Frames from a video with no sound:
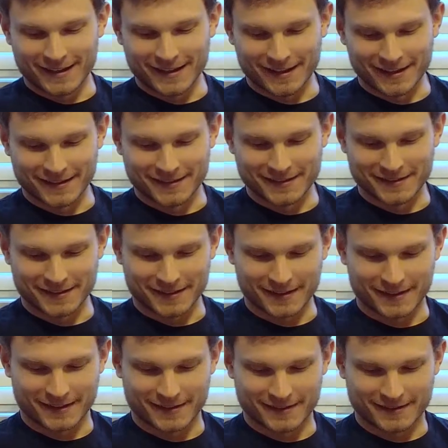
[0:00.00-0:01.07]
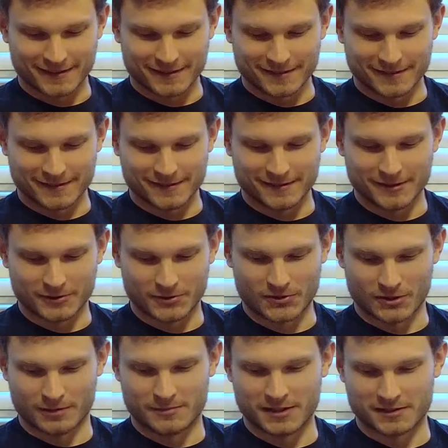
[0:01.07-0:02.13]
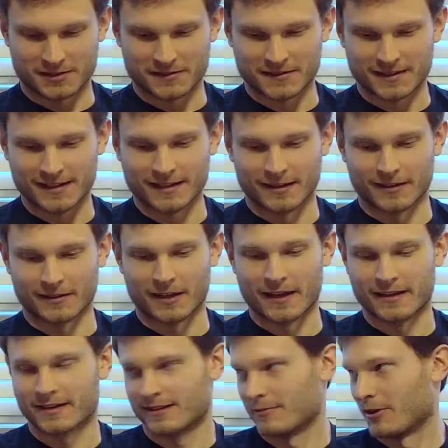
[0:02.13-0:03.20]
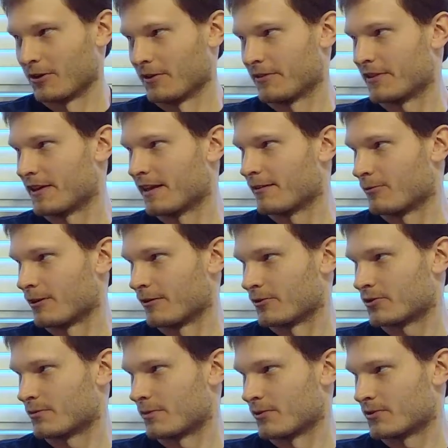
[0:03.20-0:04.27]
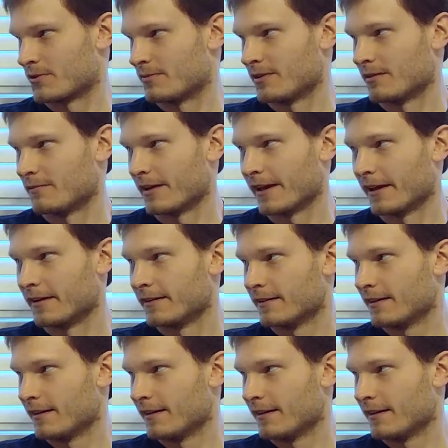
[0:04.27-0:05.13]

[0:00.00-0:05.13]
And surreptitiously get online in the middle of the night when I was supposed to be in bed.